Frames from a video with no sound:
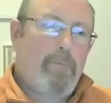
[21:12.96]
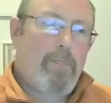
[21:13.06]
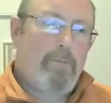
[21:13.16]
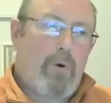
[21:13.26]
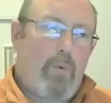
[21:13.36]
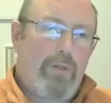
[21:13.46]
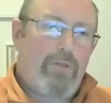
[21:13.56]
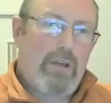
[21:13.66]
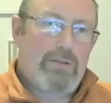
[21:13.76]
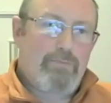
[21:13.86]
But with
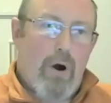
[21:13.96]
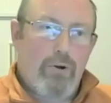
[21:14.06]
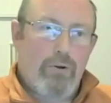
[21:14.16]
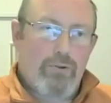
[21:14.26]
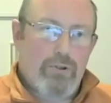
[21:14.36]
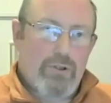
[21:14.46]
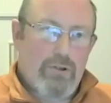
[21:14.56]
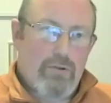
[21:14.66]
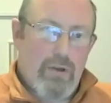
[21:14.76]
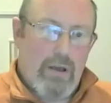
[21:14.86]
these mounds,
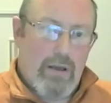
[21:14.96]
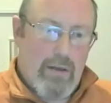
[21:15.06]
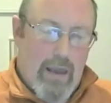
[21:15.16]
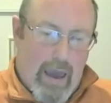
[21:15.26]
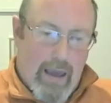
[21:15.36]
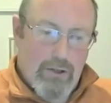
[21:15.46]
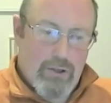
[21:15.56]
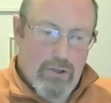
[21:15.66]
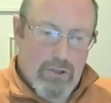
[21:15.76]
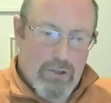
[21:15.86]
the
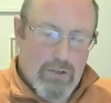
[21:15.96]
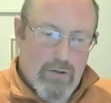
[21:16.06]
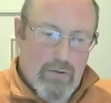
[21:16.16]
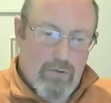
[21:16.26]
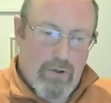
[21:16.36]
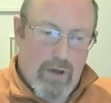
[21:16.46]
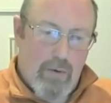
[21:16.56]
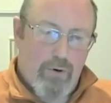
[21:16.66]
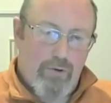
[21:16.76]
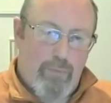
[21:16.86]
ancients, they
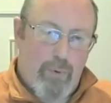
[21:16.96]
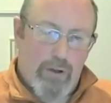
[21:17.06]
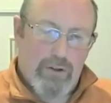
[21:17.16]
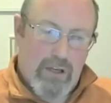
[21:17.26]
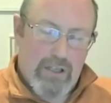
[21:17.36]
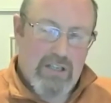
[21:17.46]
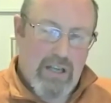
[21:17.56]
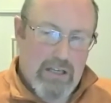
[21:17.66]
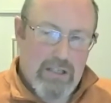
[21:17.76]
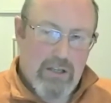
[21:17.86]
would have brought the
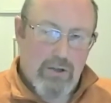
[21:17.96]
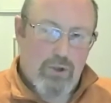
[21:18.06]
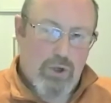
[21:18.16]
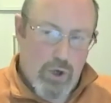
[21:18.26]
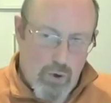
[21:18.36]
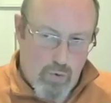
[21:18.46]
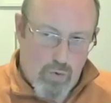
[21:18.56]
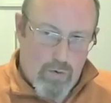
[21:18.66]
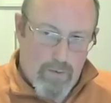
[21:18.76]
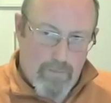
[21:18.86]
deceased
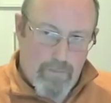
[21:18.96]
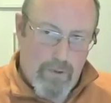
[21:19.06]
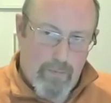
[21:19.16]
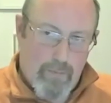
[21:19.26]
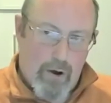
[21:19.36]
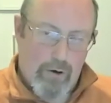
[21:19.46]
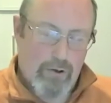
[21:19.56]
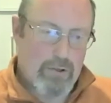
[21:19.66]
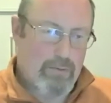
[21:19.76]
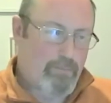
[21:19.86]
to the mound.